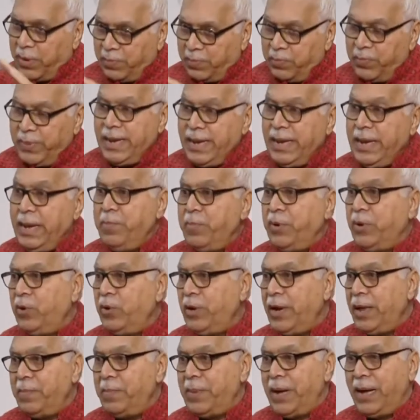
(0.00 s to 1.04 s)
many
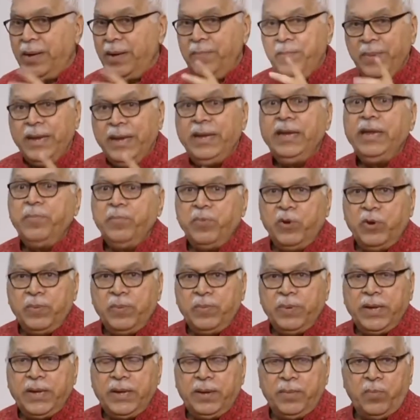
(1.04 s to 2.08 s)
ulama, many
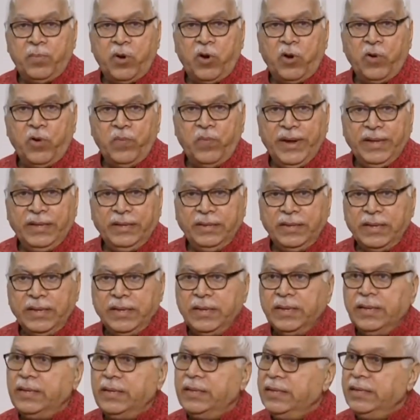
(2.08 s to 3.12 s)
uh, Maulvis,
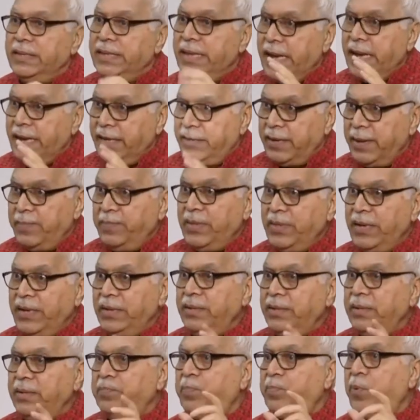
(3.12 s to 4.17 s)
they accept
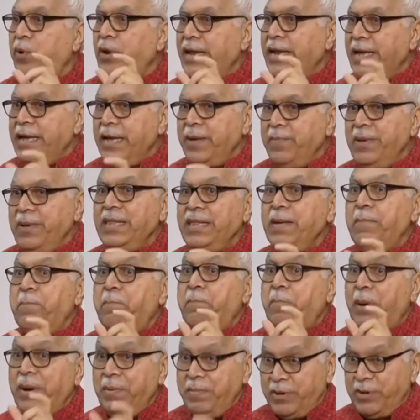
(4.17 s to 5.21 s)
that polygamy is a
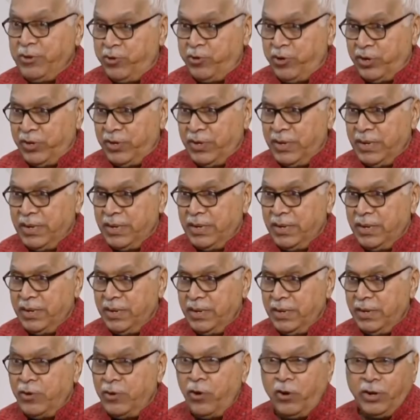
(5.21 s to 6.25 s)
permission,
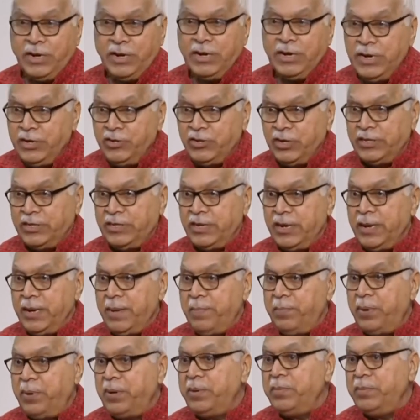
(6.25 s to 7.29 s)
not an injunction, a
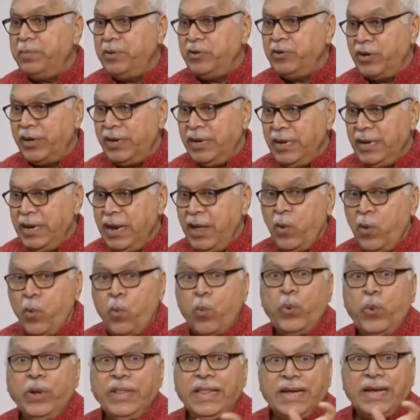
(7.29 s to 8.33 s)
permission
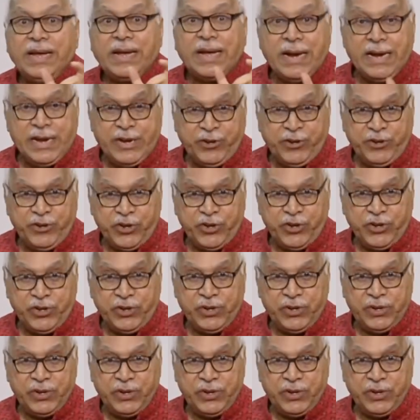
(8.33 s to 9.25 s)
with a condition.